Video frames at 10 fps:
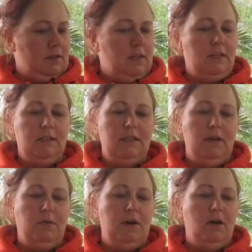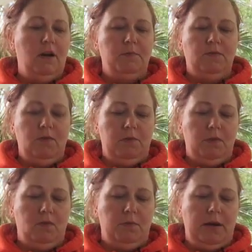Doesn't say where it comes from,
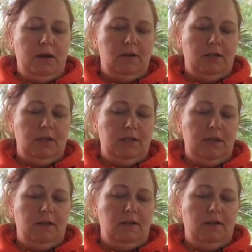though. The pattern doesn't tell